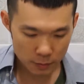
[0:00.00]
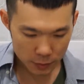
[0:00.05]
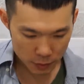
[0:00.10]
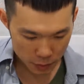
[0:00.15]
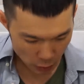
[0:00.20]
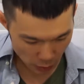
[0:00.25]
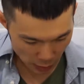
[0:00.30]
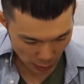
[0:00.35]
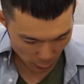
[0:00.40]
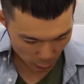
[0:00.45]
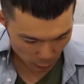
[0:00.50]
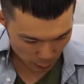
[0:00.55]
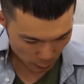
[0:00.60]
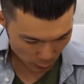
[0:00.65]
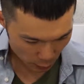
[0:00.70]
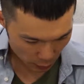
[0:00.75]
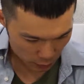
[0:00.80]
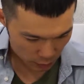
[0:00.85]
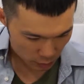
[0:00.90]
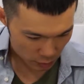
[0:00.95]
So I'm
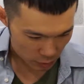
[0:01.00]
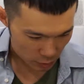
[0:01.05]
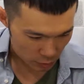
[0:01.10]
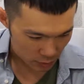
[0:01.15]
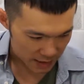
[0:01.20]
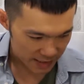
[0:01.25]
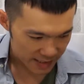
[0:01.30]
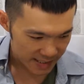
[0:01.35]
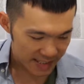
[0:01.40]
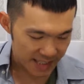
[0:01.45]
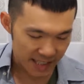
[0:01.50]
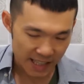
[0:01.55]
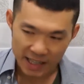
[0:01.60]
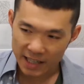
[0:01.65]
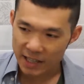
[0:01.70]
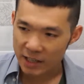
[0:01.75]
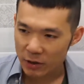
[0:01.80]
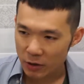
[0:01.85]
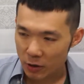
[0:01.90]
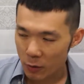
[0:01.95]
gonna do this
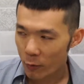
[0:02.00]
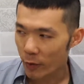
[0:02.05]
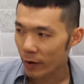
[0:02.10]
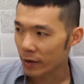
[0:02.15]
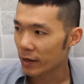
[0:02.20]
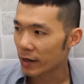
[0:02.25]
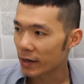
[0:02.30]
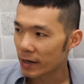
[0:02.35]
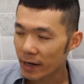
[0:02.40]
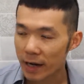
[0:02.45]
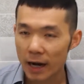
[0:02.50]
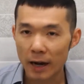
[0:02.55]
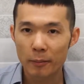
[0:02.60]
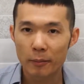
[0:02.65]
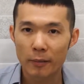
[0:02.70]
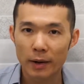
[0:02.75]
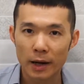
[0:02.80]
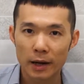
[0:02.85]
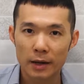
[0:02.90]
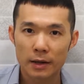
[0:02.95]
later on when I
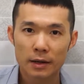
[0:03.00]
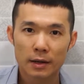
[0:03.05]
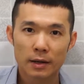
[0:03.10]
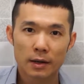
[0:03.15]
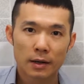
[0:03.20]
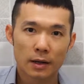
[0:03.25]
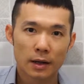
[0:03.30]
come back.